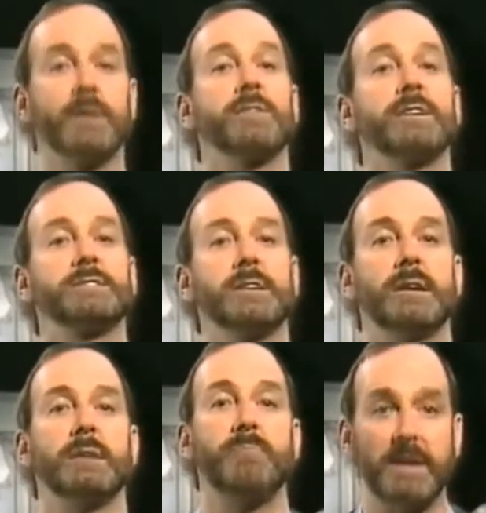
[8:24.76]
One of the things I
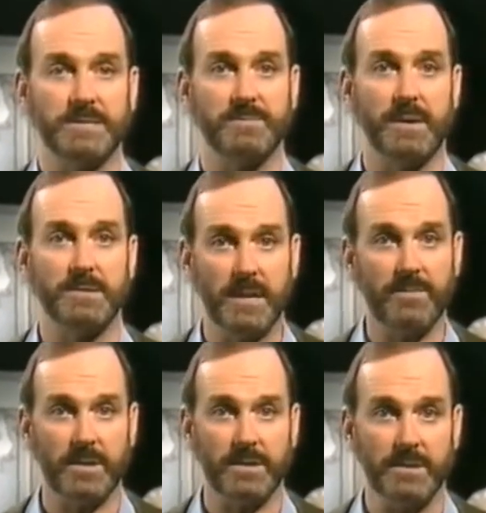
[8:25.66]
like best about
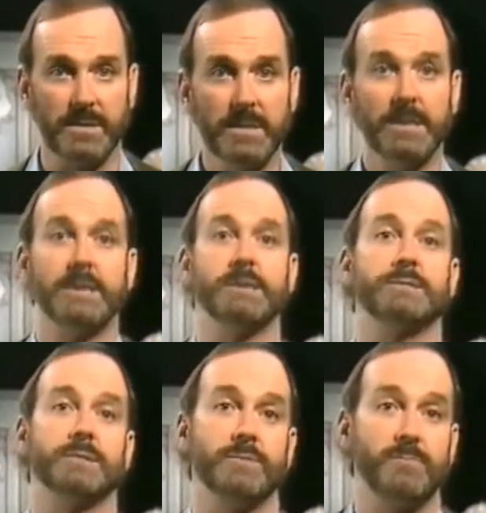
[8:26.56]
David Owen
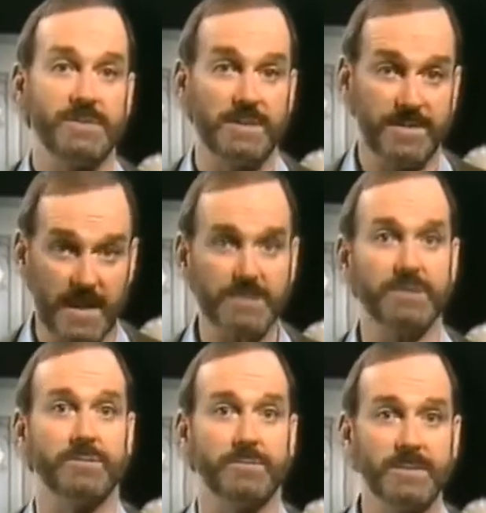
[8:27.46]
is that if Mrs.
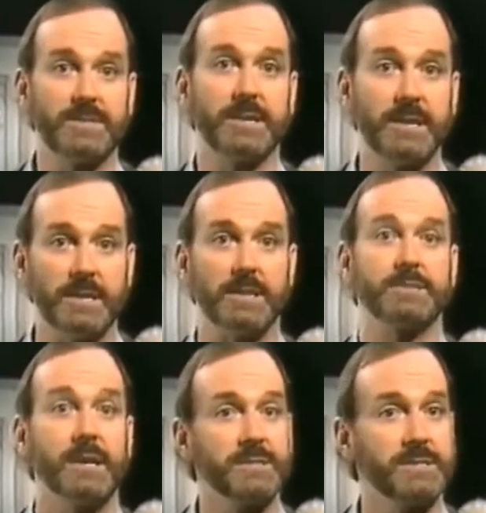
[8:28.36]
Thatcher or Mr.
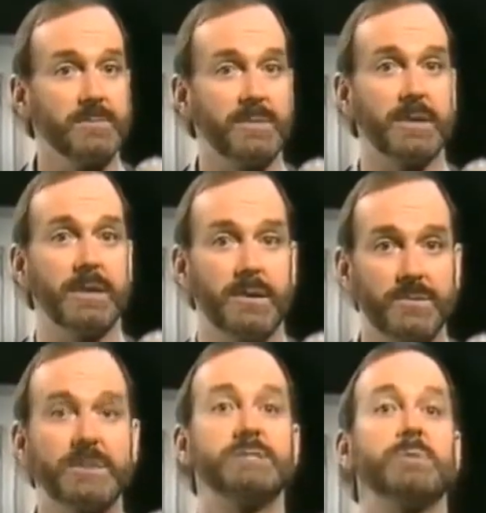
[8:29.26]
Kinnock does something he
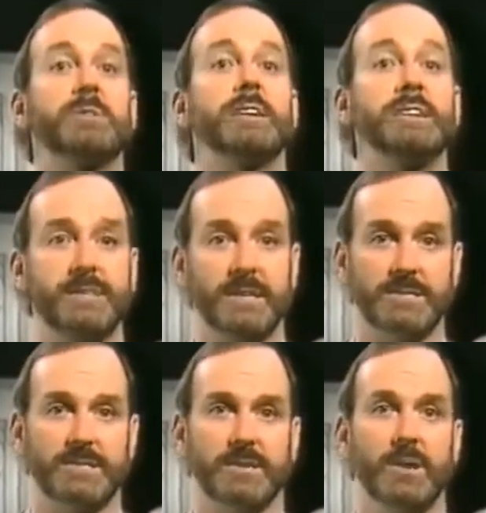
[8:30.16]
agrees with, he
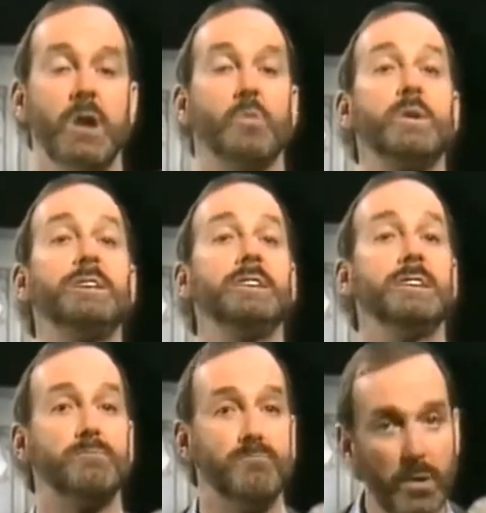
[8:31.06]
says so. We
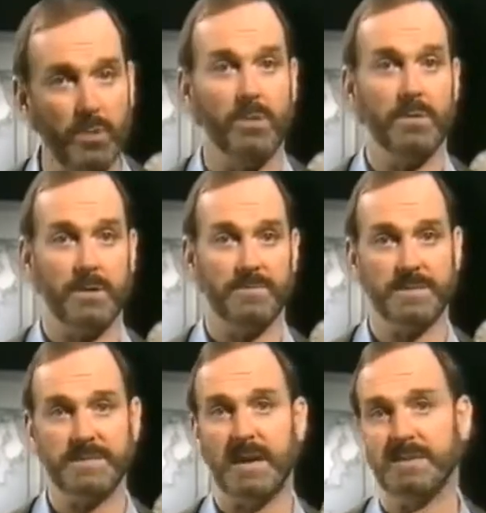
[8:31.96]
need more of
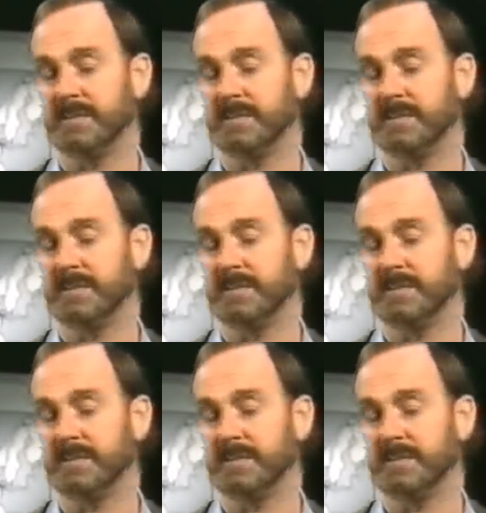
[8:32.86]
this